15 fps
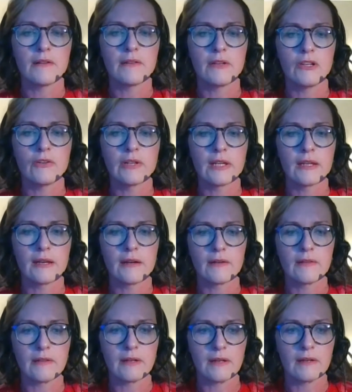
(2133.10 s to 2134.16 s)
looking at
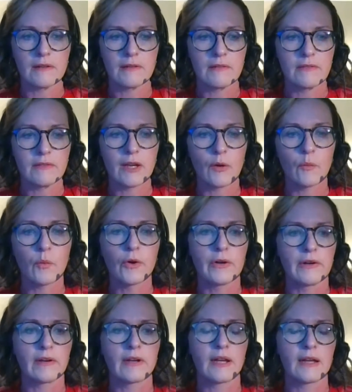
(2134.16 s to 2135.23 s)
their
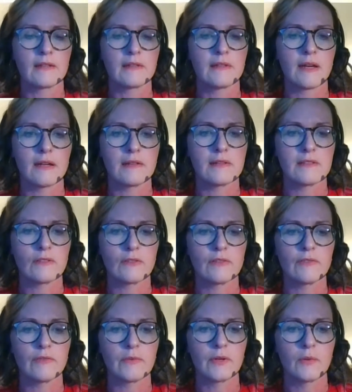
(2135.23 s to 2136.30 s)
work and sort
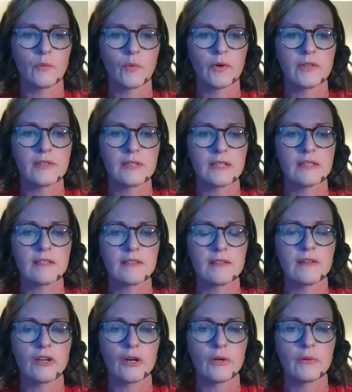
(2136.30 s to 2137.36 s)
of wanting to
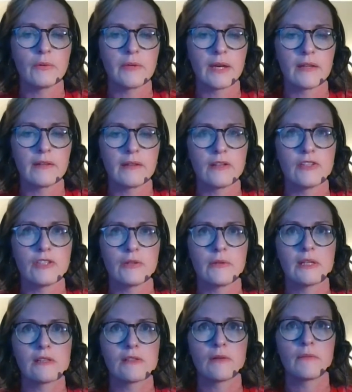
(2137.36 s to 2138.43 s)
know that they're
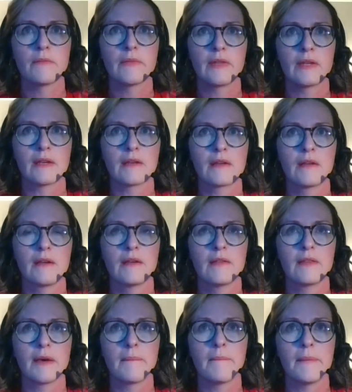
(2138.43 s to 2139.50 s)
doing something
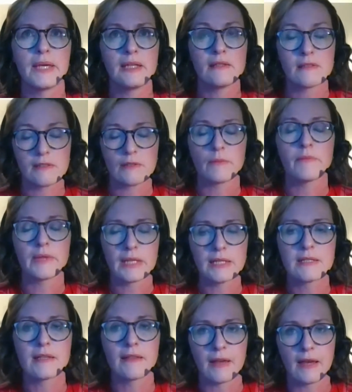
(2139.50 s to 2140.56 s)
that means something
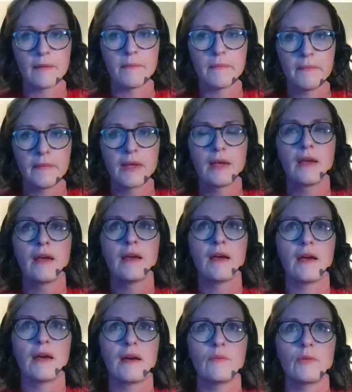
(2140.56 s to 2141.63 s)
to them.
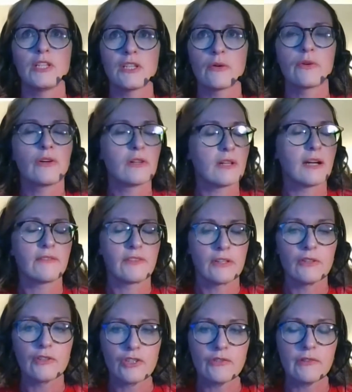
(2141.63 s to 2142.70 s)
We don't all have the
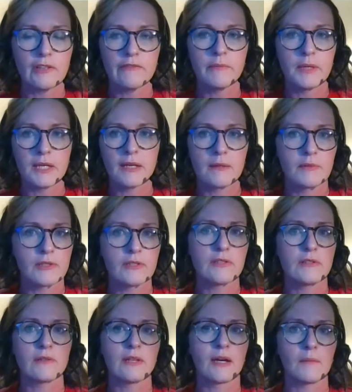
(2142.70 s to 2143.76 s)
luxury of being able to
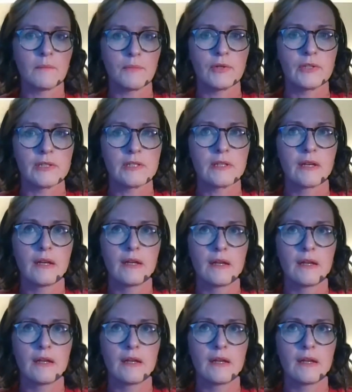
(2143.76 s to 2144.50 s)
do that, but